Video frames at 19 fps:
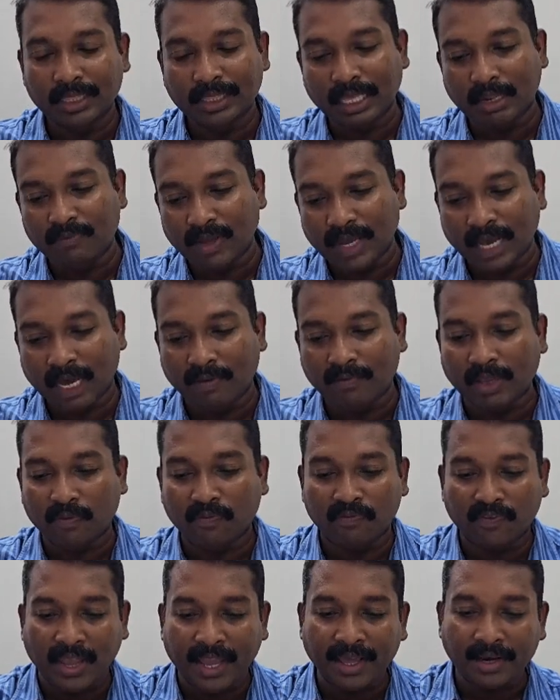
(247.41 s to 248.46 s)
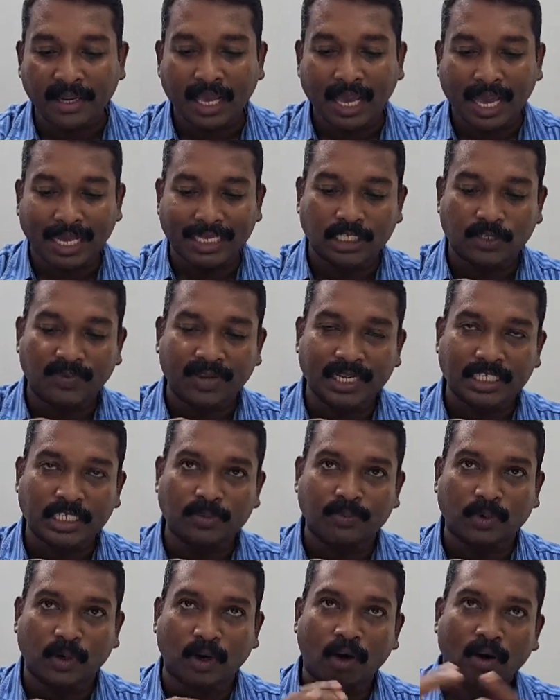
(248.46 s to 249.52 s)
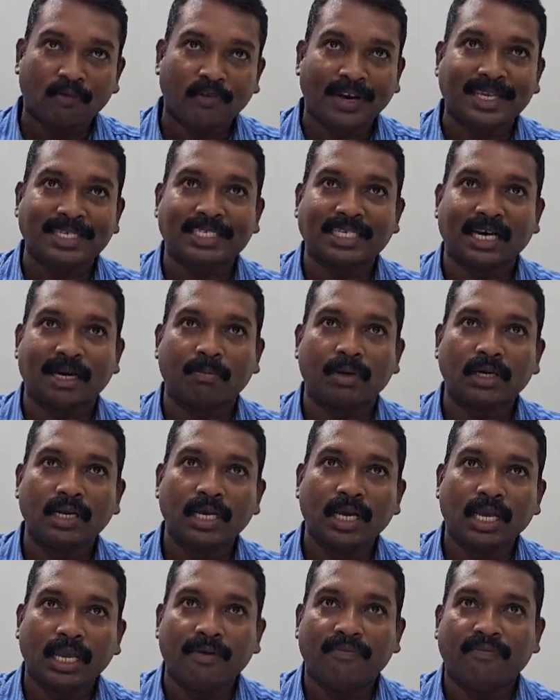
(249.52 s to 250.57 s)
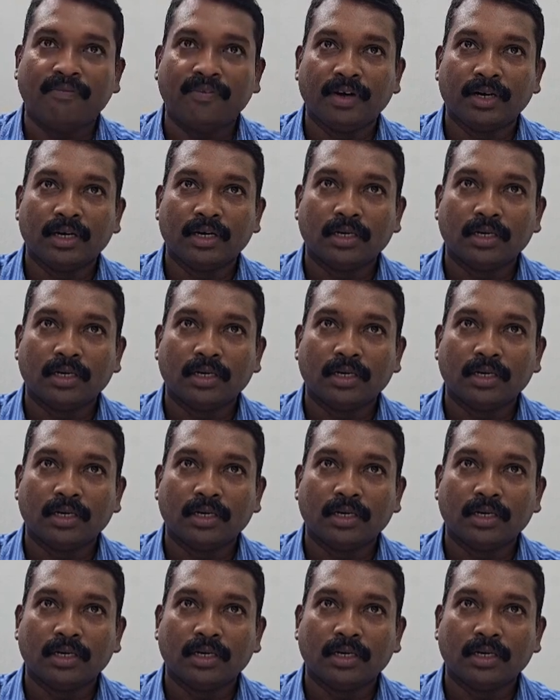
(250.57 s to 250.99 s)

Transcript: then we are having fair as well as poor. For example, if